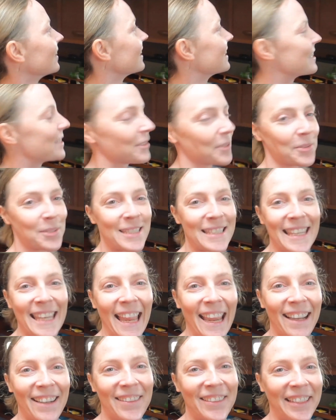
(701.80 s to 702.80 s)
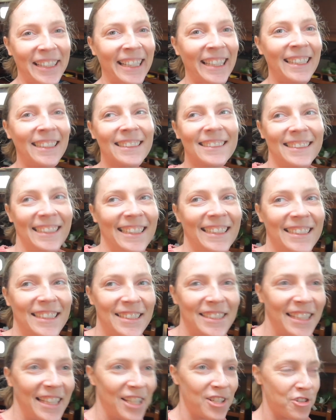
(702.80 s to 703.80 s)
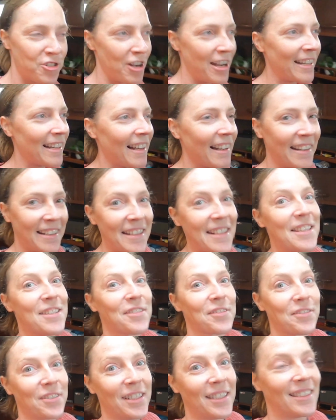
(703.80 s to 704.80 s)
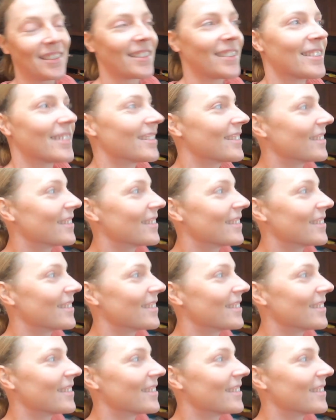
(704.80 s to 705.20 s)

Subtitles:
It's so scary. Like, the adrenaline is real.